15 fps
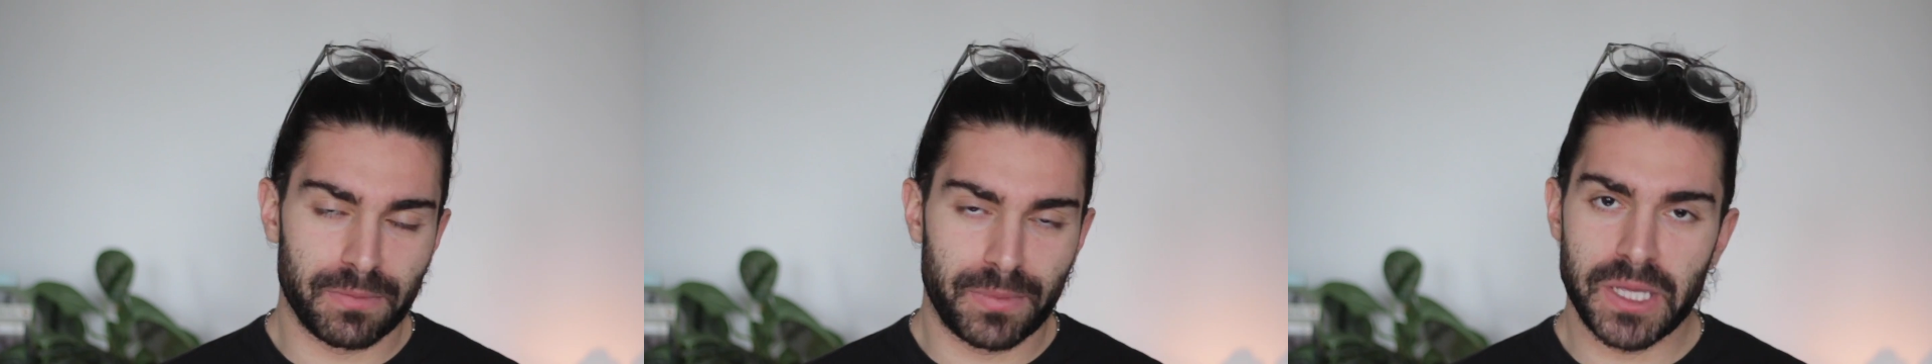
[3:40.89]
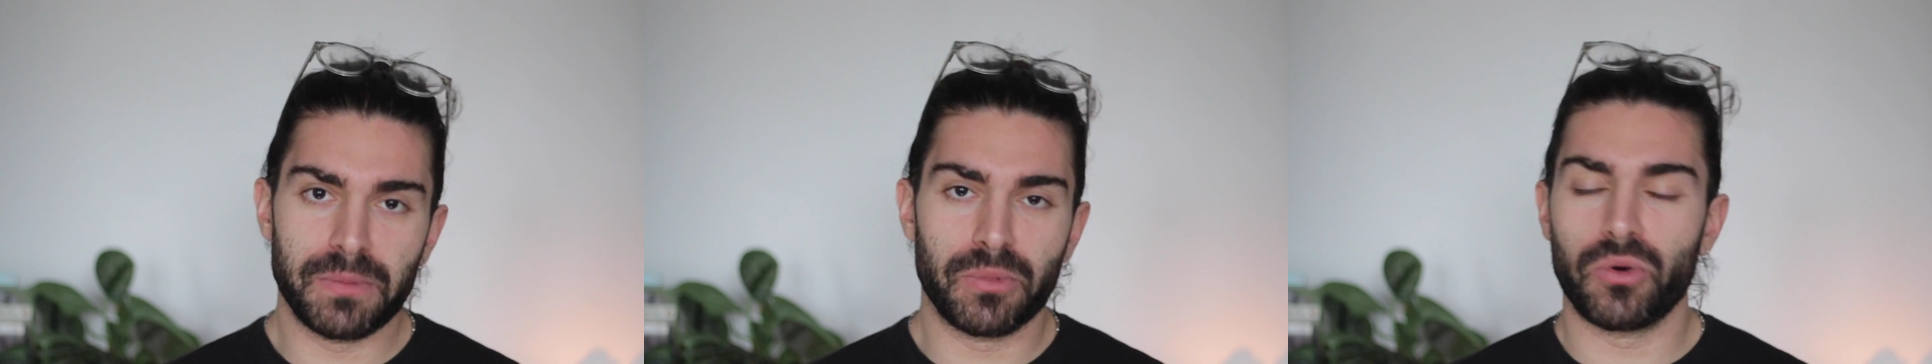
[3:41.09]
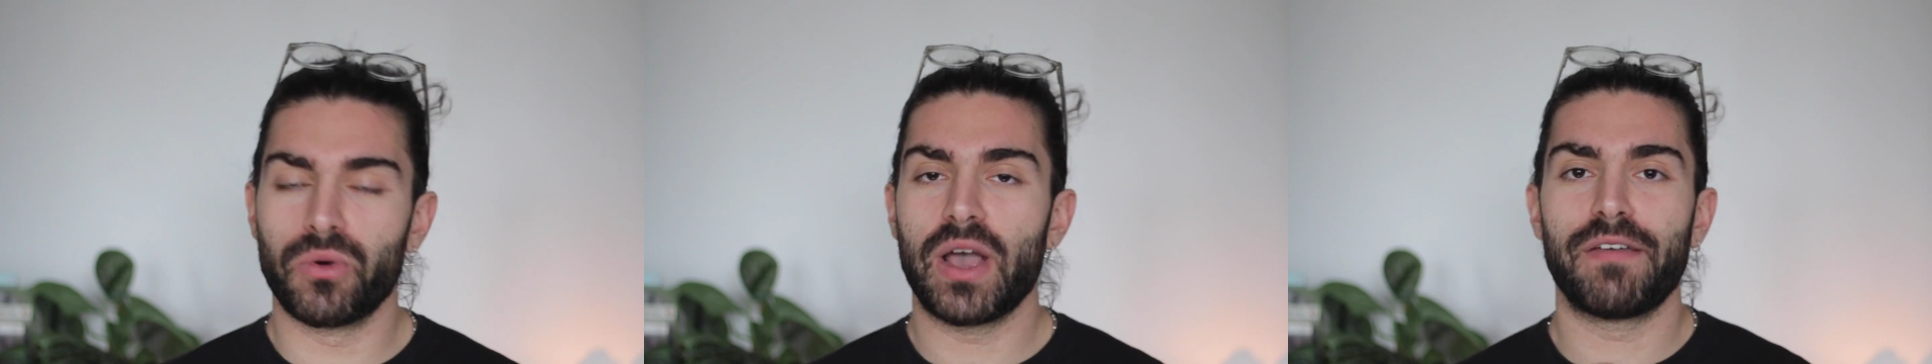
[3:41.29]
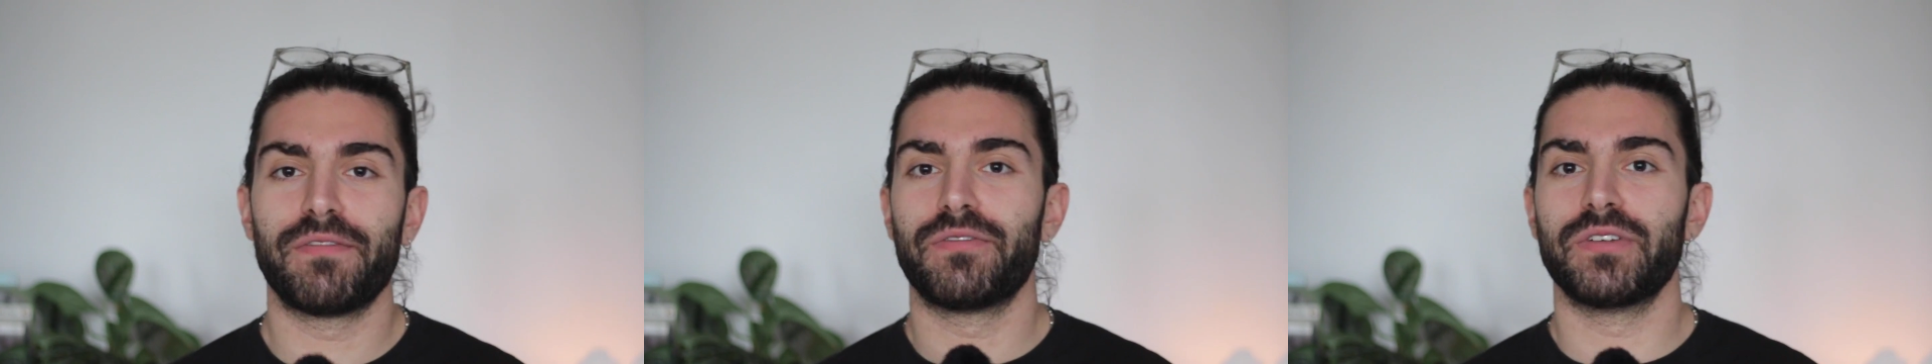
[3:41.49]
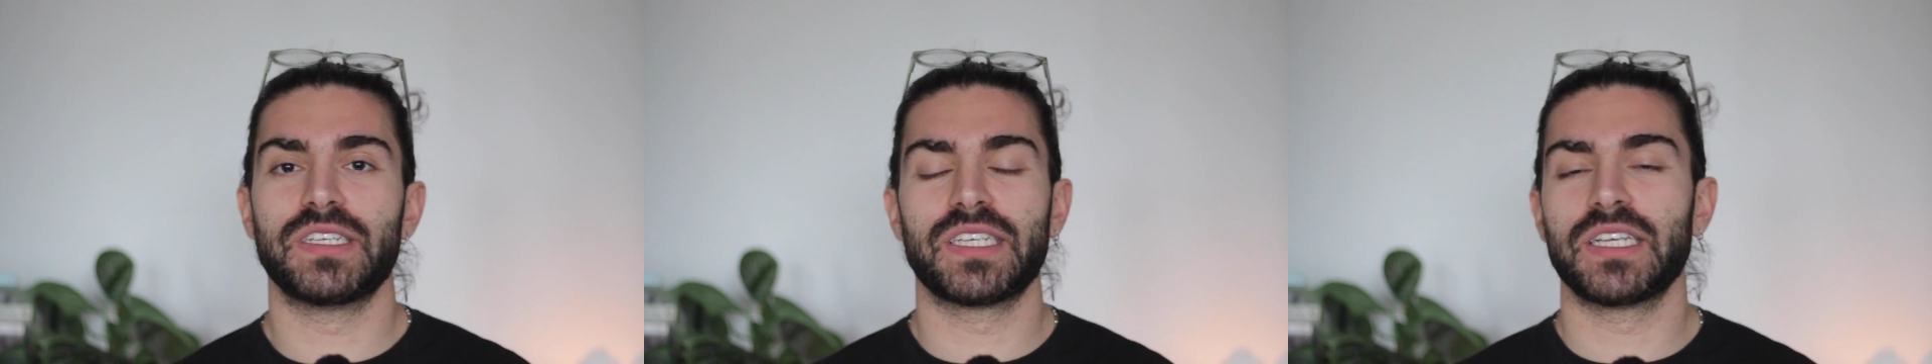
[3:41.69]
of people
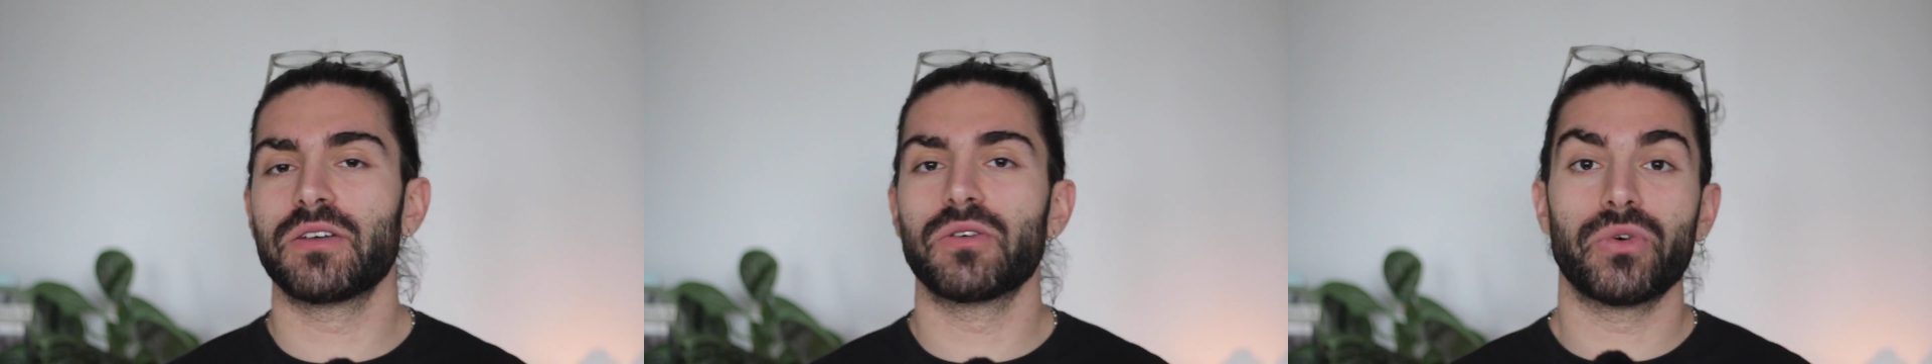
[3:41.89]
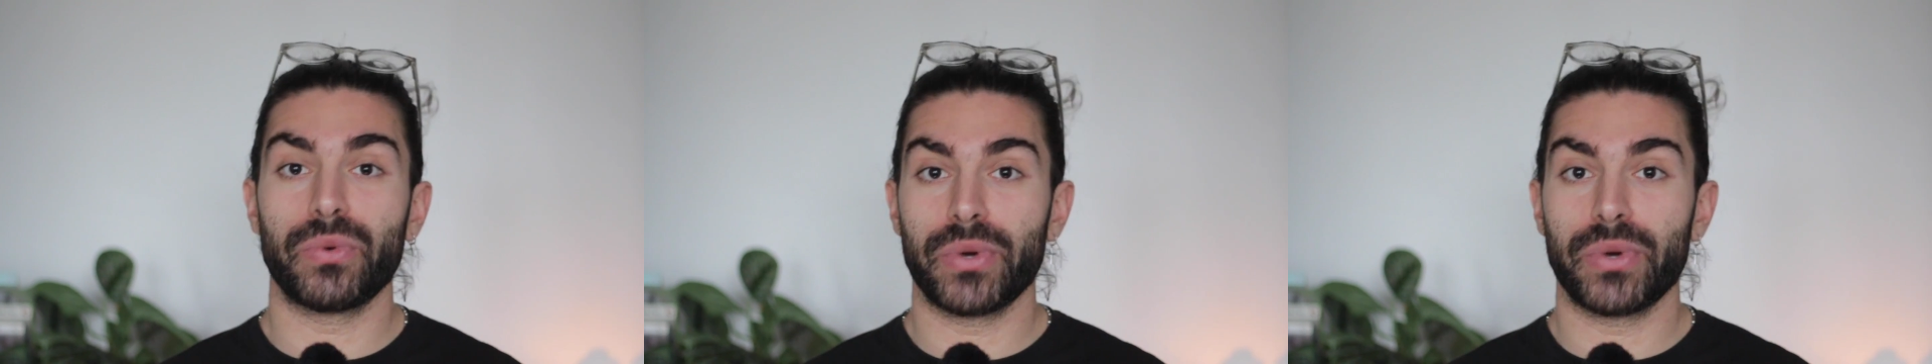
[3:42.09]
every single